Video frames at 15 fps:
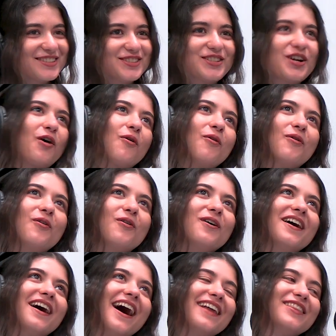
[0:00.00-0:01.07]

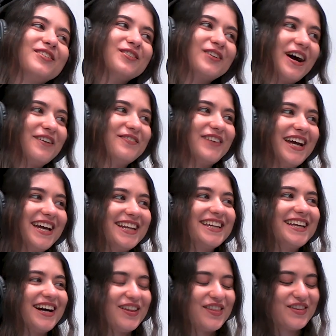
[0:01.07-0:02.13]
So do you have
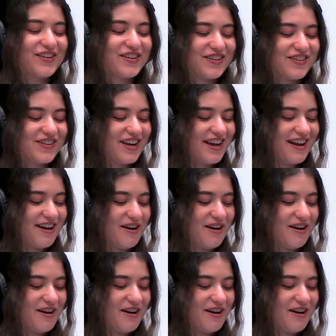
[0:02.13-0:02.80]
any other